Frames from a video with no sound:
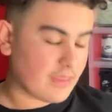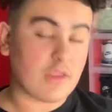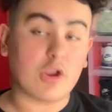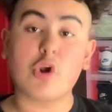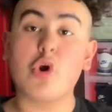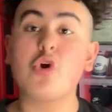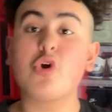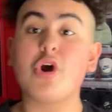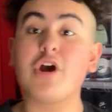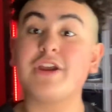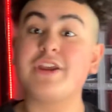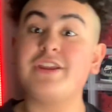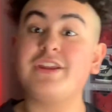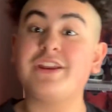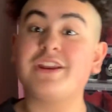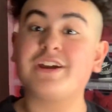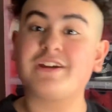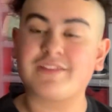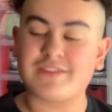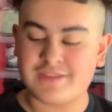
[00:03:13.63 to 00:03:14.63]
The
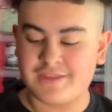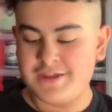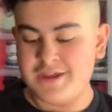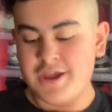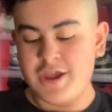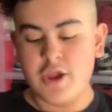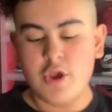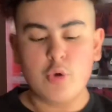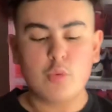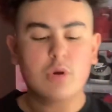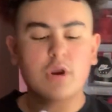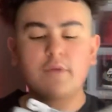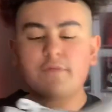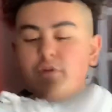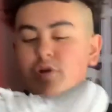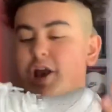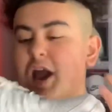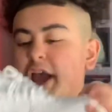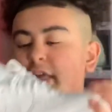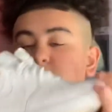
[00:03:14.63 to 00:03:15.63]
Cocoinas. Whatever
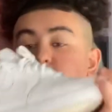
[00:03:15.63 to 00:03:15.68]
you guys